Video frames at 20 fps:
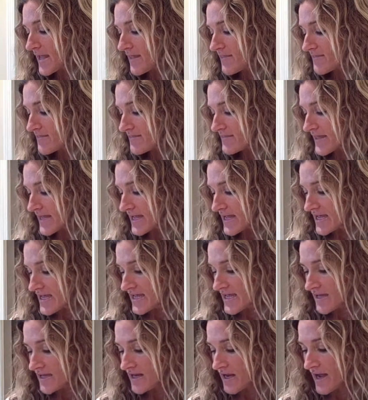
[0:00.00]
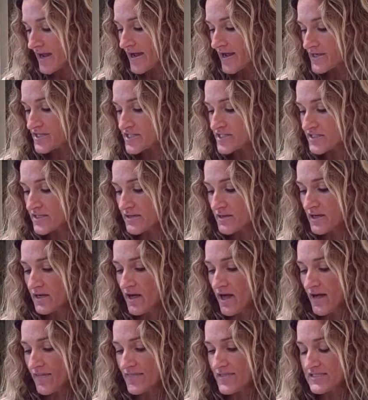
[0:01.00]
And then I actually
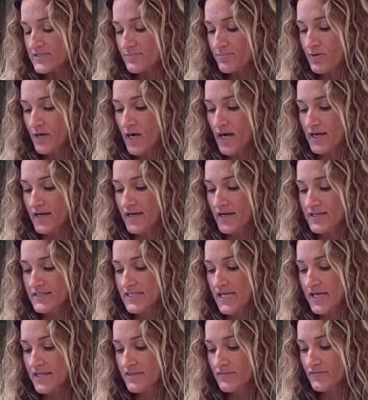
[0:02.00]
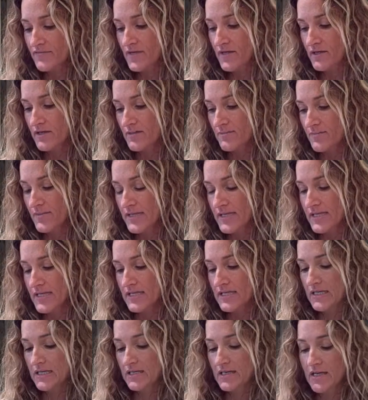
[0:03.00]
got this product at the very
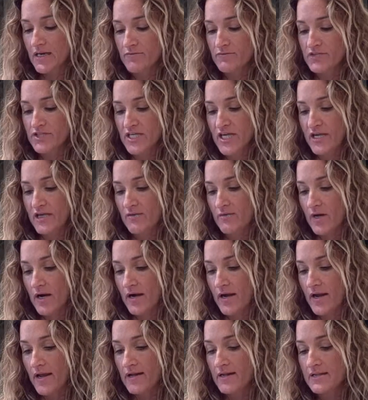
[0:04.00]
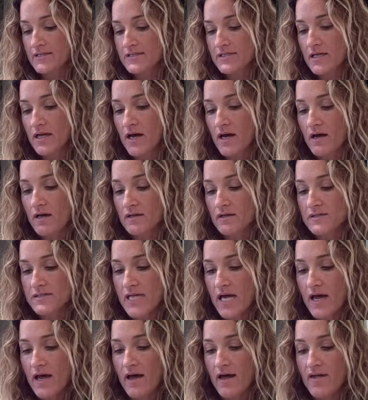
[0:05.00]
beginning of January, and it's called
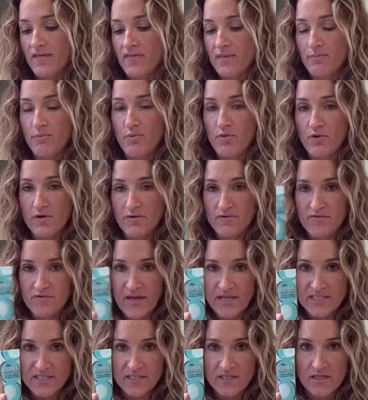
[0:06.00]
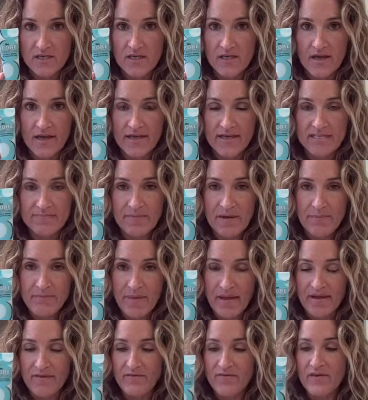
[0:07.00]
the Porefessional, and it's by
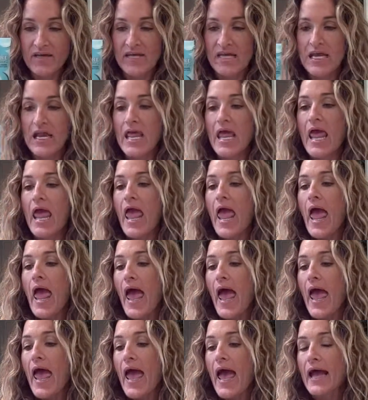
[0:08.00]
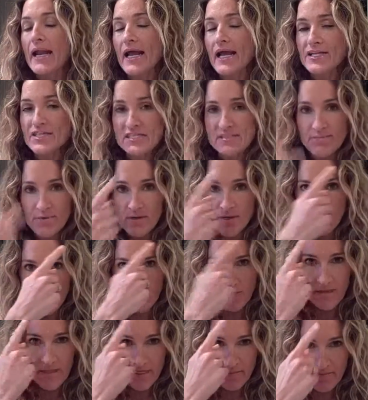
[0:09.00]
Benefit. And I just put it
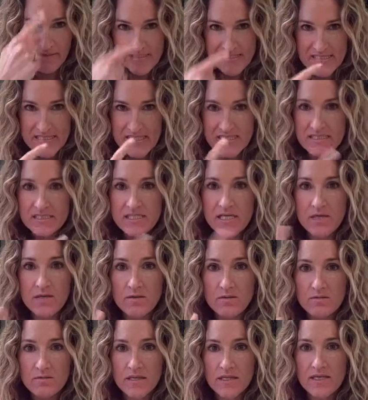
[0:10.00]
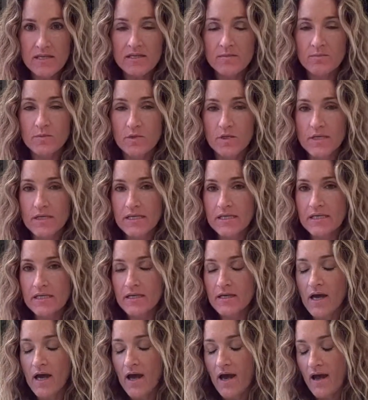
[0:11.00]
on like my T-zone in the
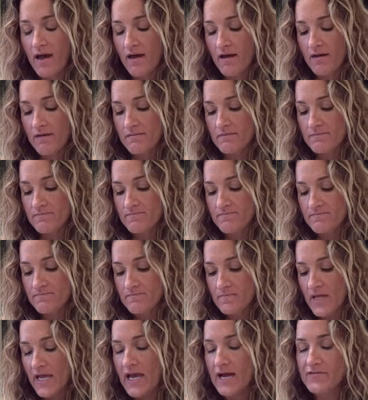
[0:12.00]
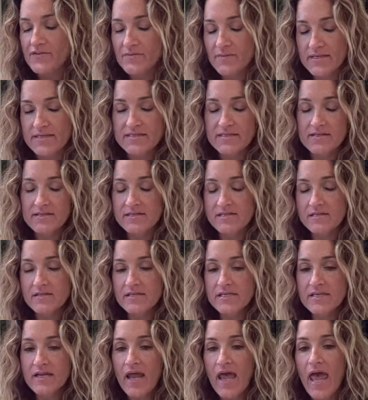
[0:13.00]
morning after my
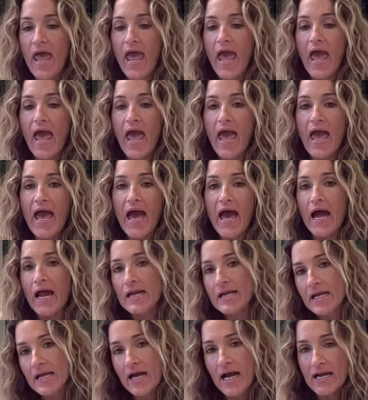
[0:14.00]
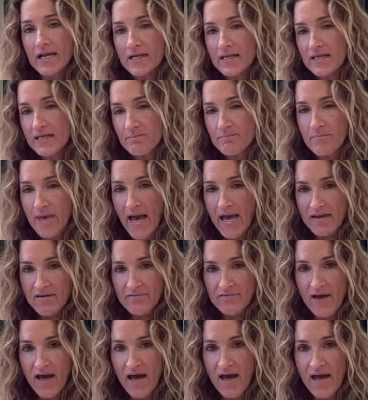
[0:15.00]
sunscreen, And it kind of
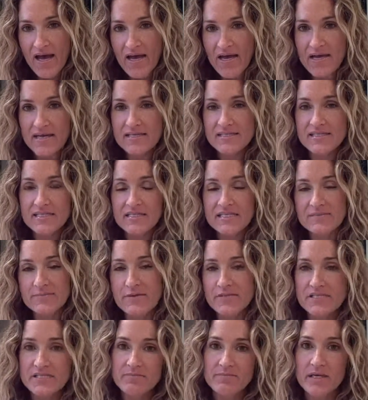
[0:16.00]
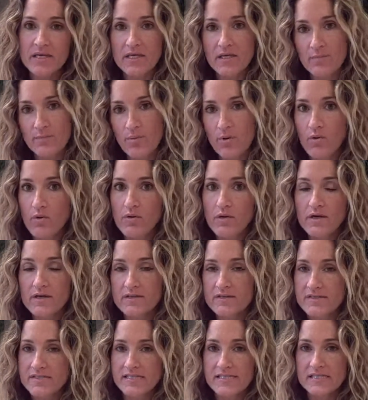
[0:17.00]
mattifies and it's supposed to make your
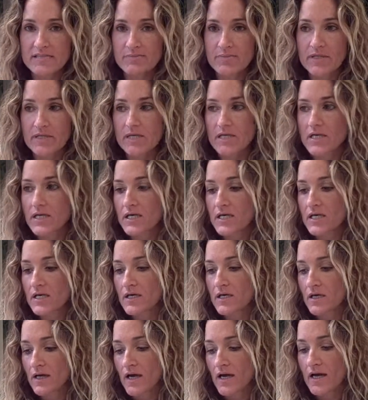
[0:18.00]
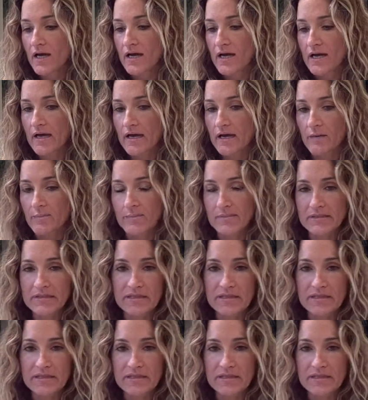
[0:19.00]
pores disappear. I don't